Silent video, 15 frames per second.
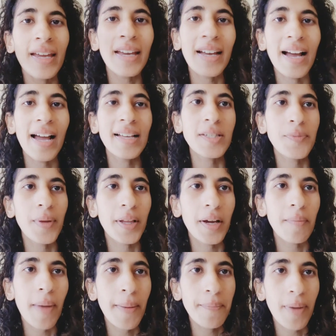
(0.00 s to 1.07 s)
Hey guys,
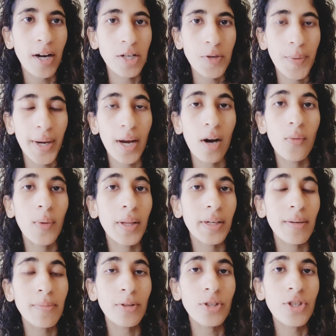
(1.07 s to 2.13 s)
welcome. I'm Parshvika.
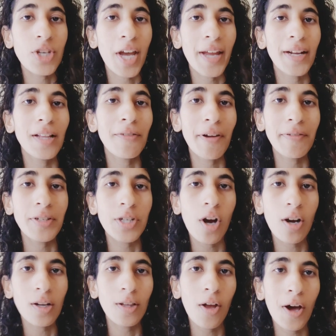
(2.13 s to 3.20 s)
Welcome to the channel where we
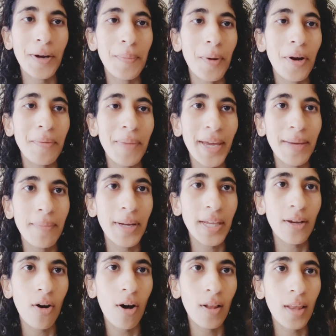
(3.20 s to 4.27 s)
talk a lot about making
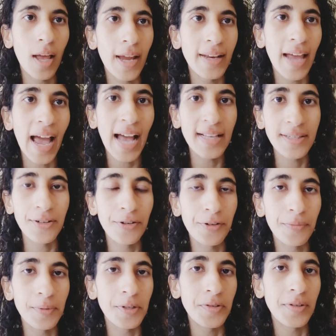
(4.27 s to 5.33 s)
money online as a
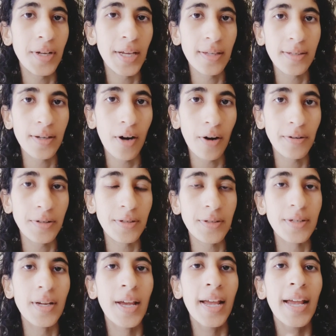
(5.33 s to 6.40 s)
creative person, as an
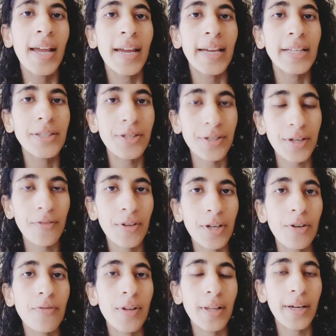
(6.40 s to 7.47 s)
artist. In today's
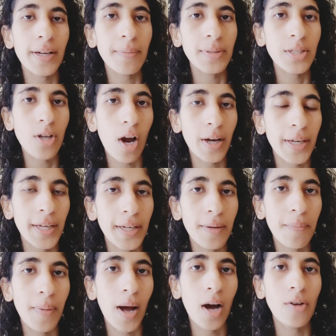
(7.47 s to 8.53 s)
video, we're gonna be talking
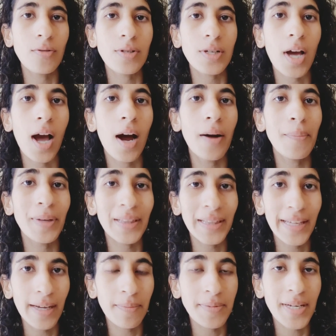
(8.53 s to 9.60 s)
about our
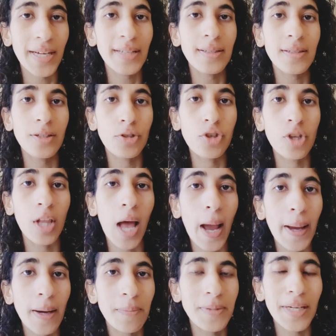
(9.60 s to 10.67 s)
monthly updates, the
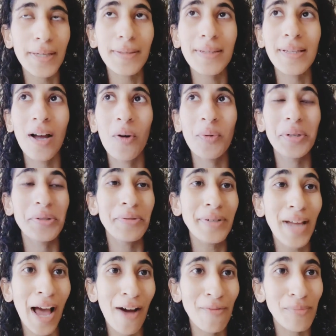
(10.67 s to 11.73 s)
July updates. Now we don't
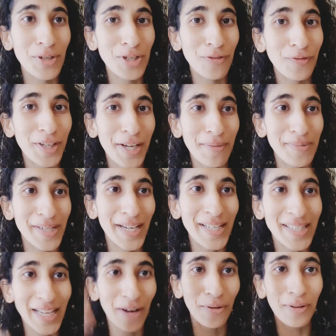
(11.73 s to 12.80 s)
have much of the
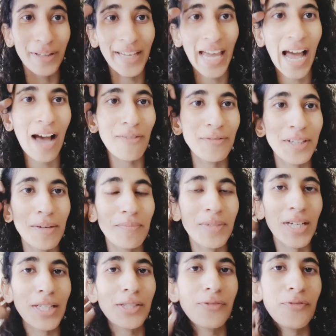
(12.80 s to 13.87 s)
updates. I only have the
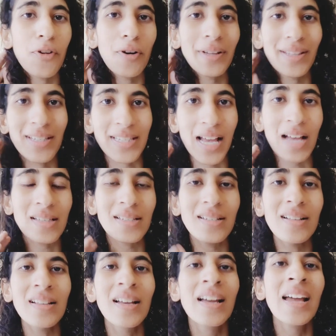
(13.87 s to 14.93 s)
updates for the
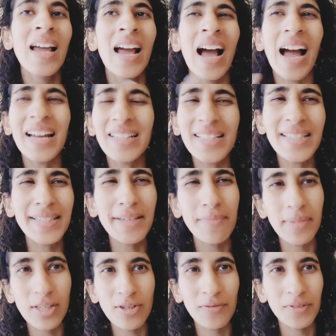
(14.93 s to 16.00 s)
Zazzle. I didn't see
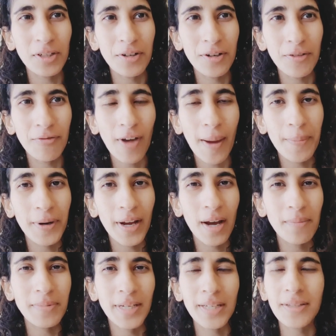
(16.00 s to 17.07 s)
much of the Creative Fabrica
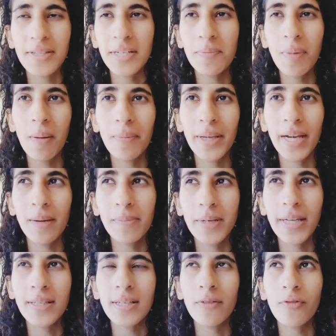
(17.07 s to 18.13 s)
updates, public
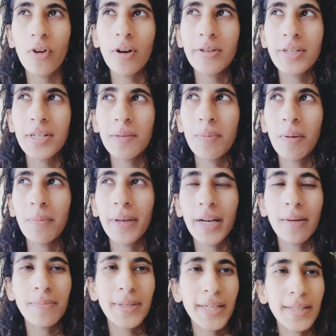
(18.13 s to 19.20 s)
updates. Of course, public
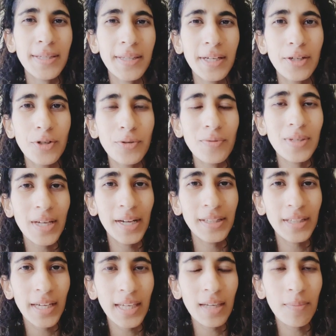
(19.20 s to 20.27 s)
updates, they do
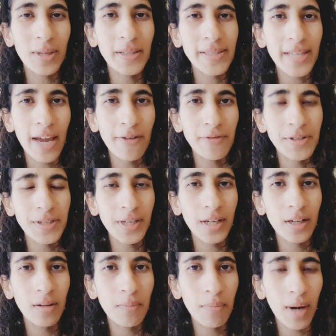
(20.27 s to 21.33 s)
send the emails every
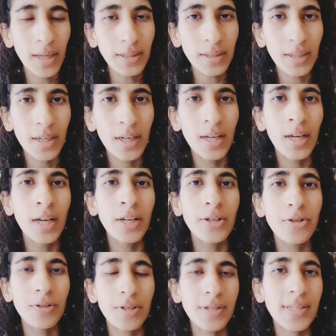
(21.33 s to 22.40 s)
single month
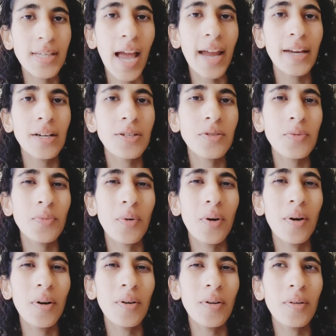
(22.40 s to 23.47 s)
to the designers
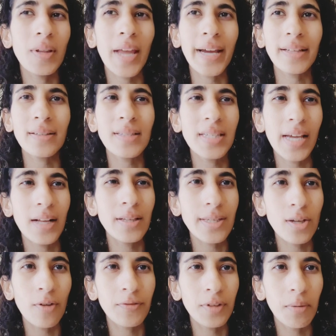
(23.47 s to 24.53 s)
were like the sales
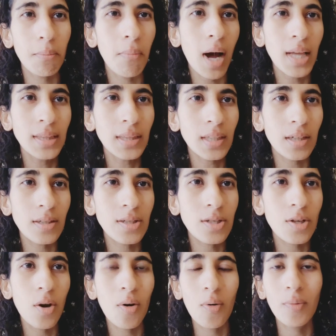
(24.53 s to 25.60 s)
of the month
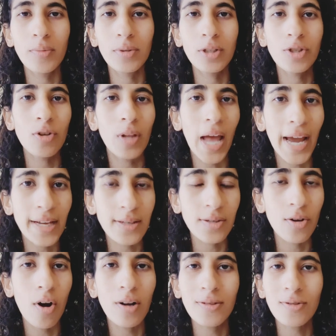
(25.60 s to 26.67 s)
so the july is
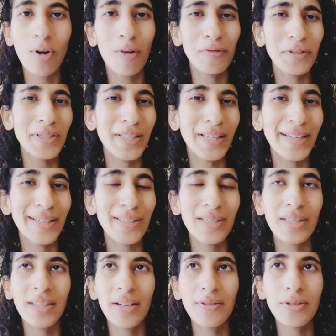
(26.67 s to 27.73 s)
gone so obviously it's
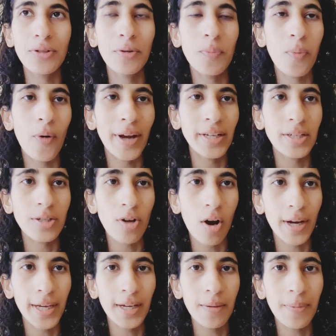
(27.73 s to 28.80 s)
there's no point in
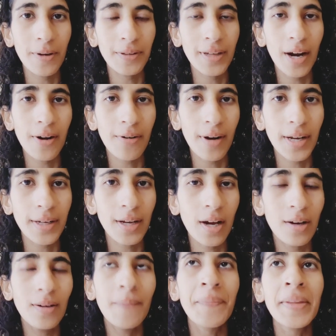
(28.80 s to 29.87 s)
talking about that right
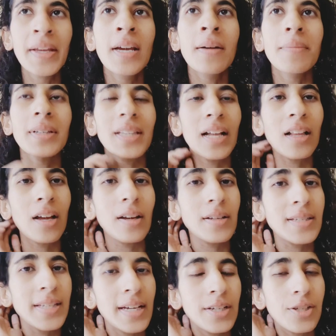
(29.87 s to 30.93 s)
now but they're gonna
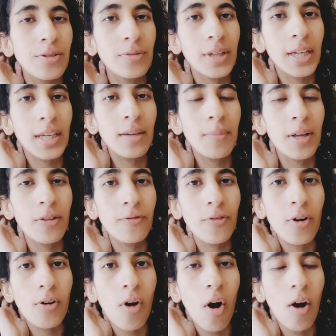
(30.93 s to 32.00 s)
send you the email
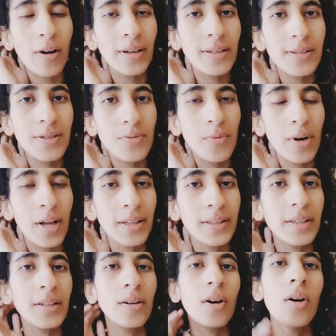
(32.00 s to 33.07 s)
for august what are
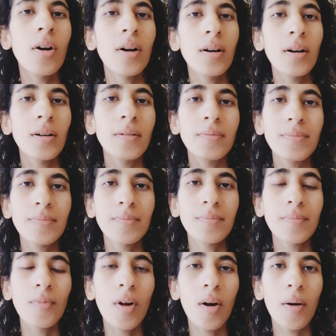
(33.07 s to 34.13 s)
the uh,
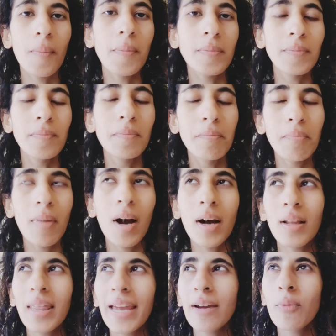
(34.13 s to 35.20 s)

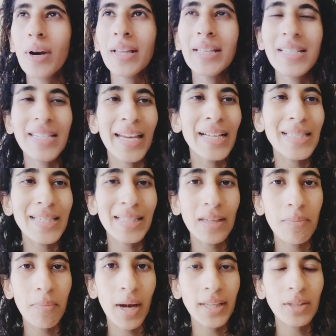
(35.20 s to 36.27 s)
like what are the days in the
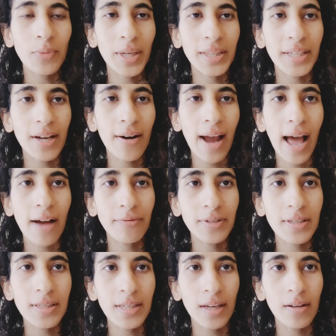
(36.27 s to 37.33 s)
month when they are have the
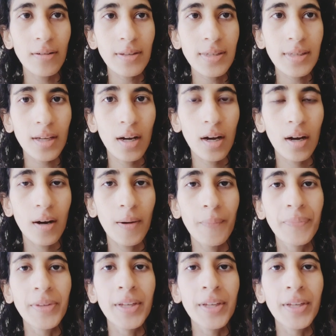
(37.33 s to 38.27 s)
sales uh,